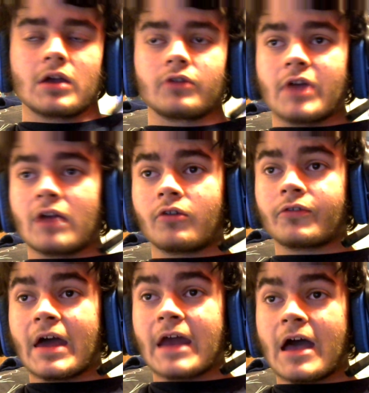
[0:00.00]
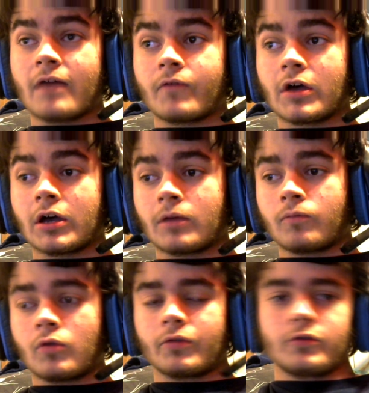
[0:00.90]
Channels that have
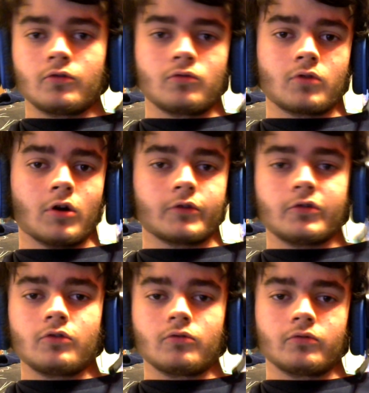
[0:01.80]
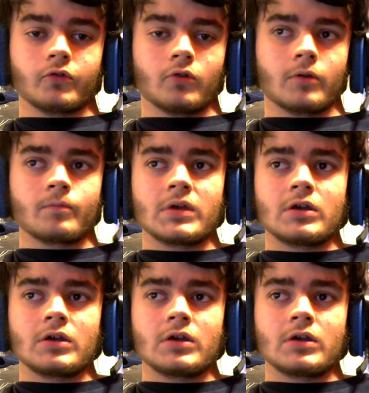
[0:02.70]
will do cartoons or